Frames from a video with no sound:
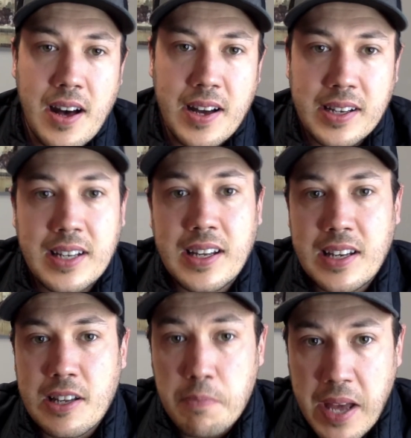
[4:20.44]

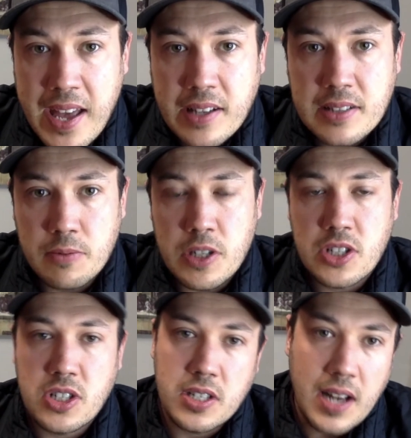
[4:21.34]
Canadian banks,
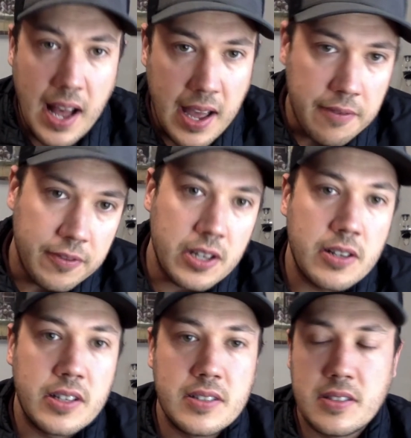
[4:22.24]
which I feel
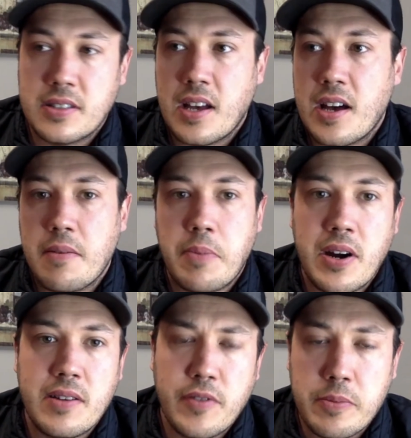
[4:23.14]
is part
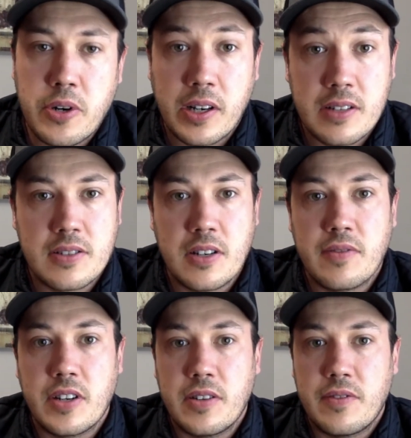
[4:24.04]
of the more
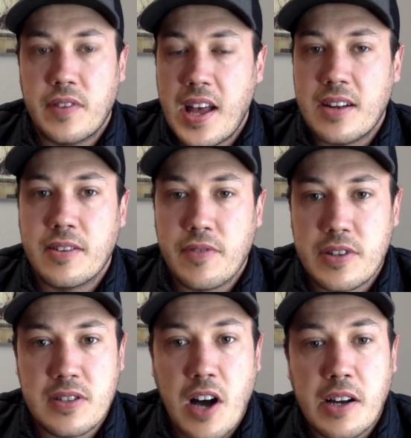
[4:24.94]
conservative end of the
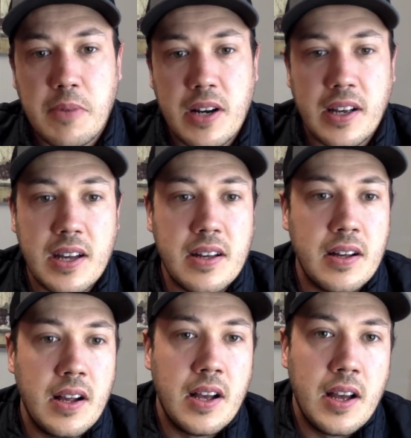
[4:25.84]
stock market.
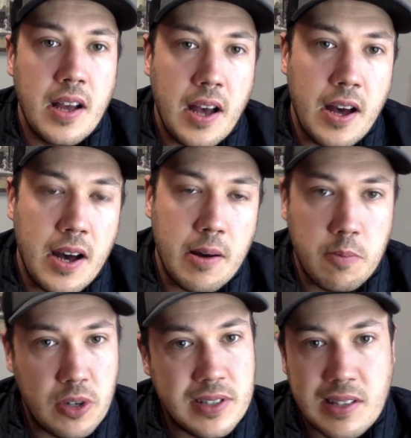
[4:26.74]

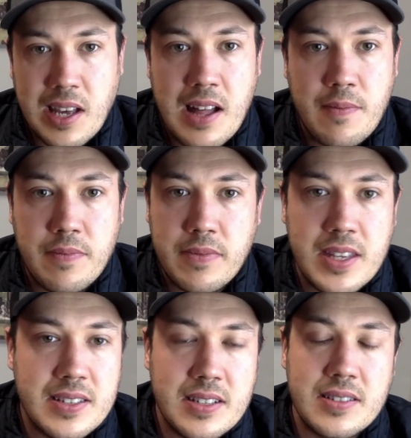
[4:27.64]
Once again,
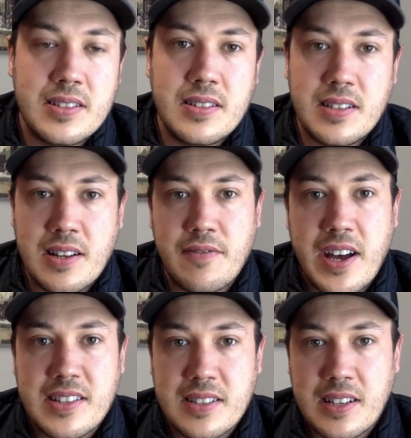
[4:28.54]
this isn't
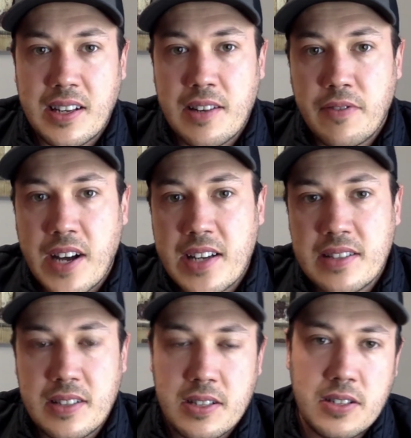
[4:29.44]
investing advice,
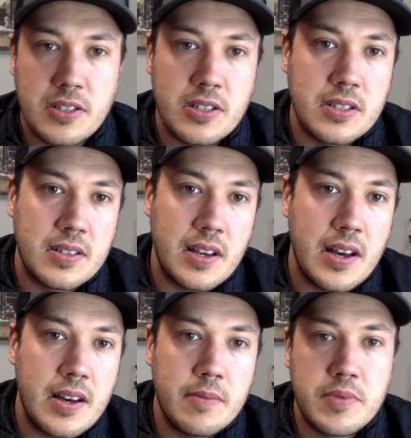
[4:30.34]
it's just
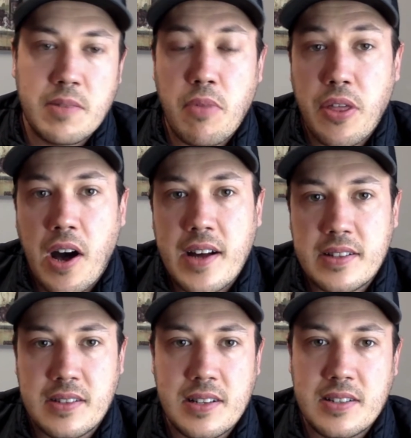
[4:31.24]
some
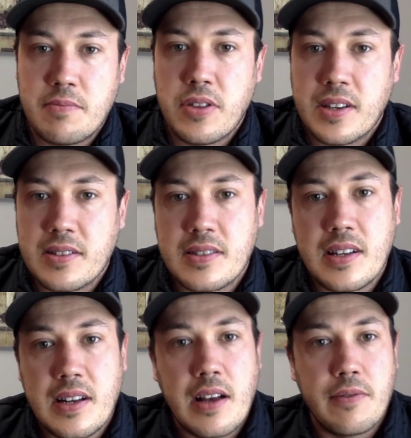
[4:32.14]
thoughts and some things that
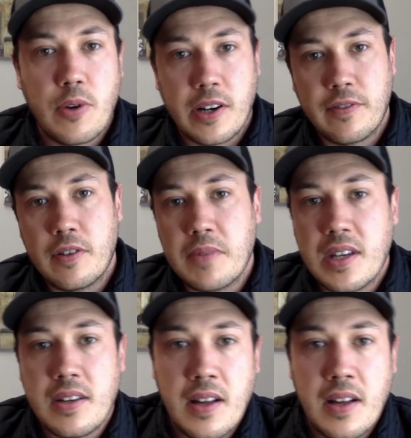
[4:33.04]
have worked for me.